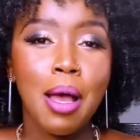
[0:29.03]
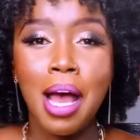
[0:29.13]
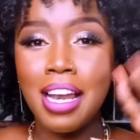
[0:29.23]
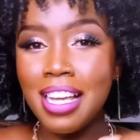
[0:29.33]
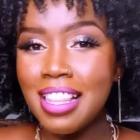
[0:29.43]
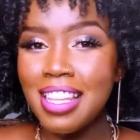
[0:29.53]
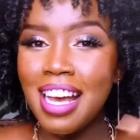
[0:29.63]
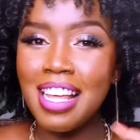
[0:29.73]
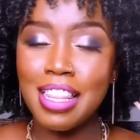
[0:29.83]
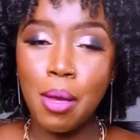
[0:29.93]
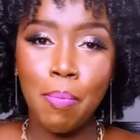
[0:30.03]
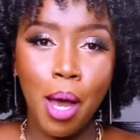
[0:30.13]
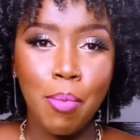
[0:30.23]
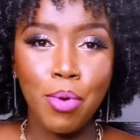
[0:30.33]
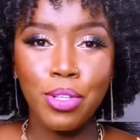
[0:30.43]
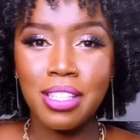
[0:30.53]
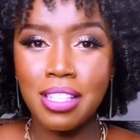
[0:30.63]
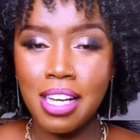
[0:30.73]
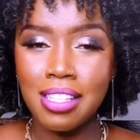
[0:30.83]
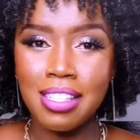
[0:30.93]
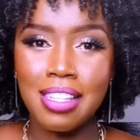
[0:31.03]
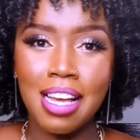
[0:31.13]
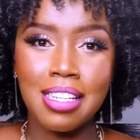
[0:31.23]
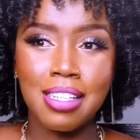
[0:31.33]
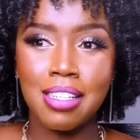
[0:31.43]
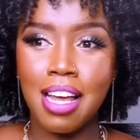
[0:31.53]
And in there are perm rod sets that